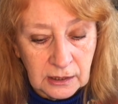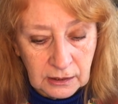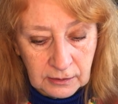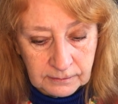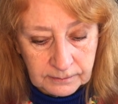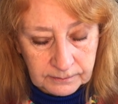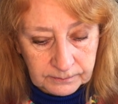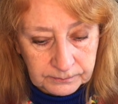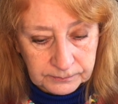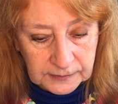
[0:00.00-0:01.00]
then
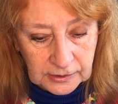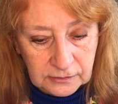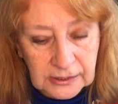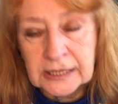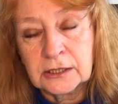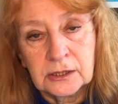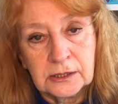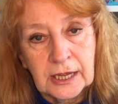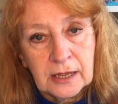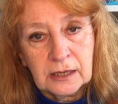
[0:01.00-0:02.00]
I
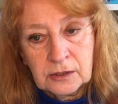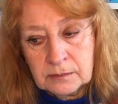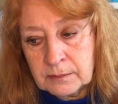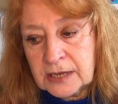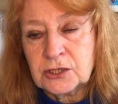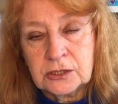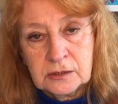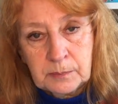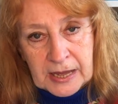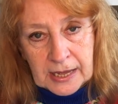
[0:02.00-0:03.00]
can measure the
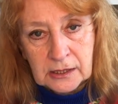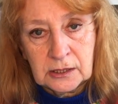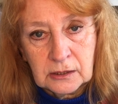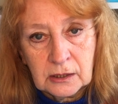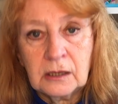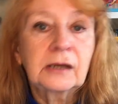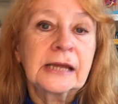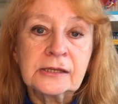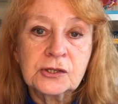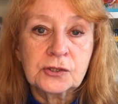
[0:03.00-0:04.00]
back
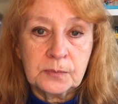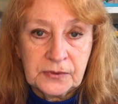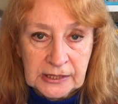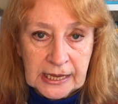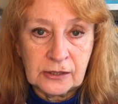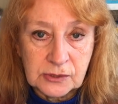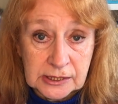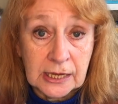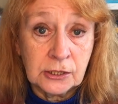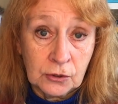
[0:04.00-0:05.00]
against something else
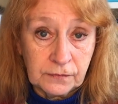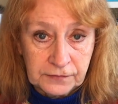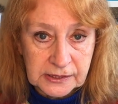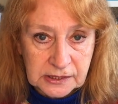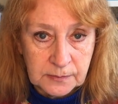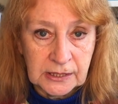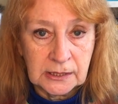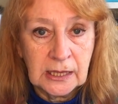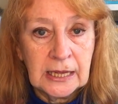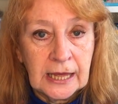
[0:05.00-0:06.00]
that I know fits me,
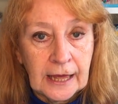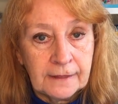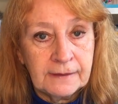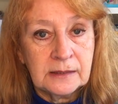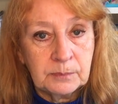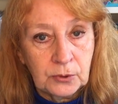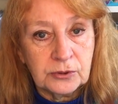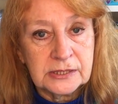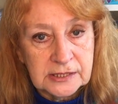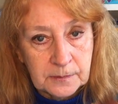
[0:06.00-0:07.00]
and then put
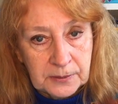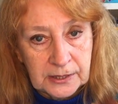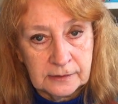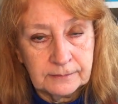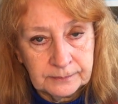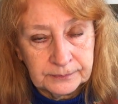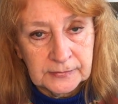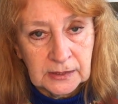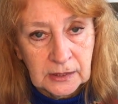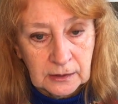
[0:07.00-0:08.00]
the zip in.
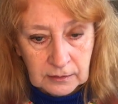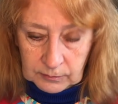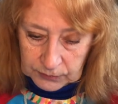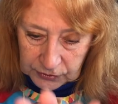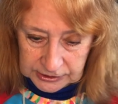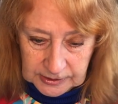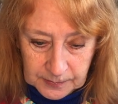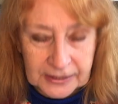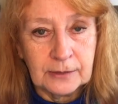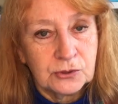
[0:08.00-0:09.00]

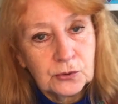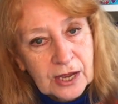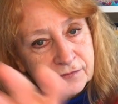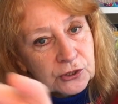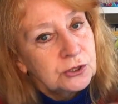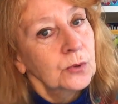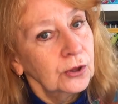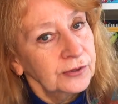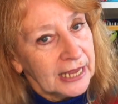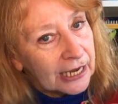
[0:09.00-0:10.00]
I have to do
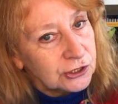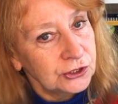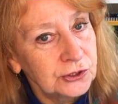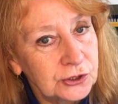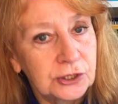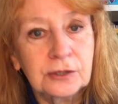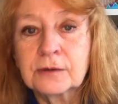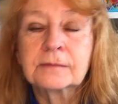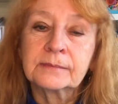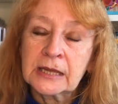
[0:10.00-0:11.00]
all the actions, you know.
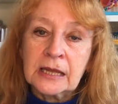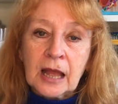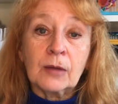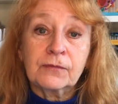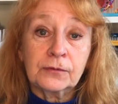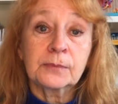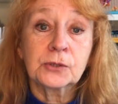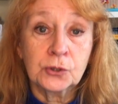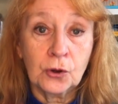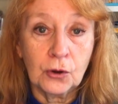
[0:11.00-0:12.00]
I'm from the
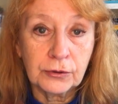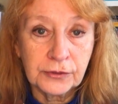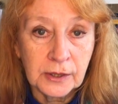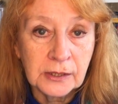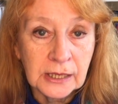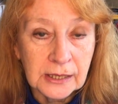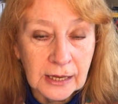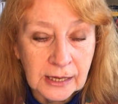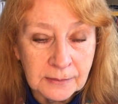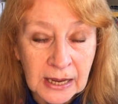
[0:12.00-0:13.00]
north, and
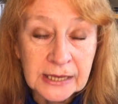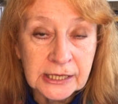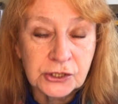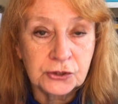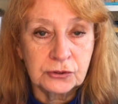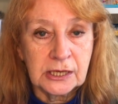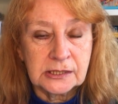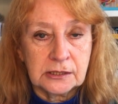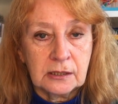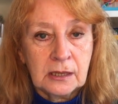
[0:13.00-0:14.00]
my history is
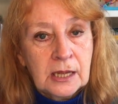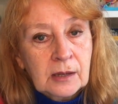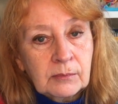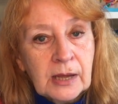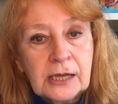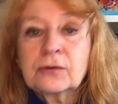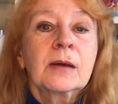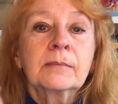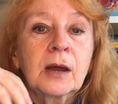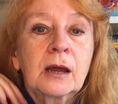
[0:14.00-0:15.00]
that my
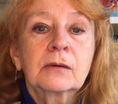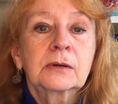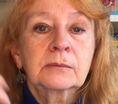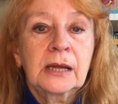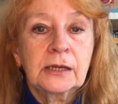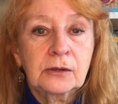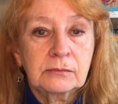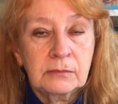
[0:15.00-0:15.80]
grandma and